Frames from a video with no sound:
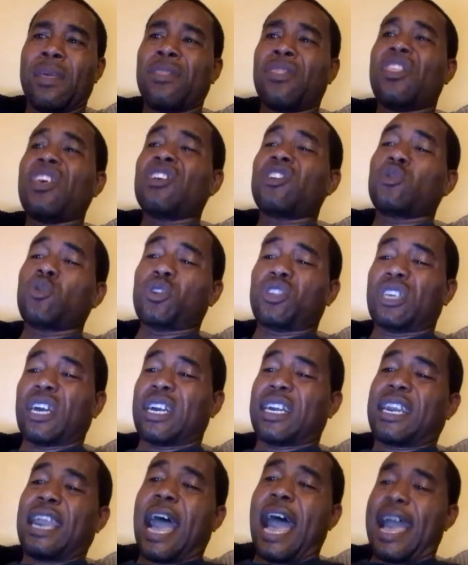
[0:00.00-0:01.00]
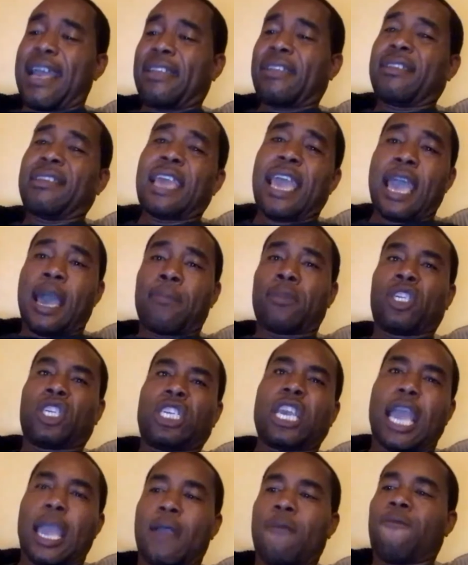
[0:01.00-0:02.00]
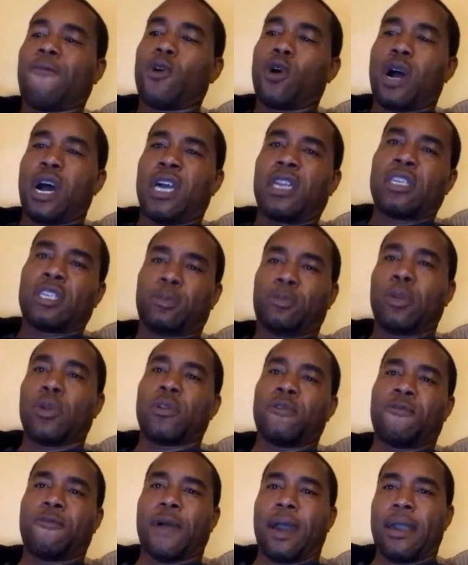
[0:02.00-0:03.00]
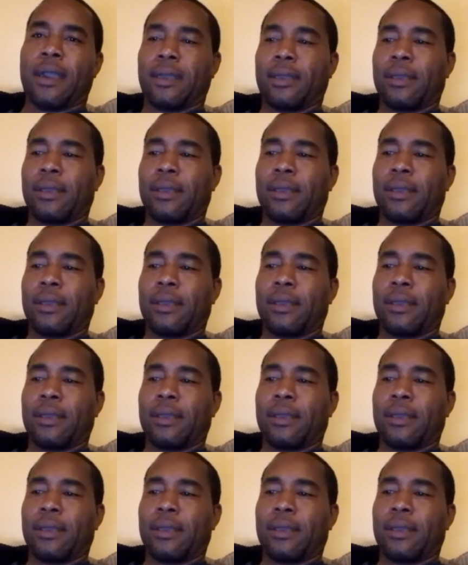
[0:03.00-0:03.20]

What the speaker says: This was a goddamn shame for an undisputed fight.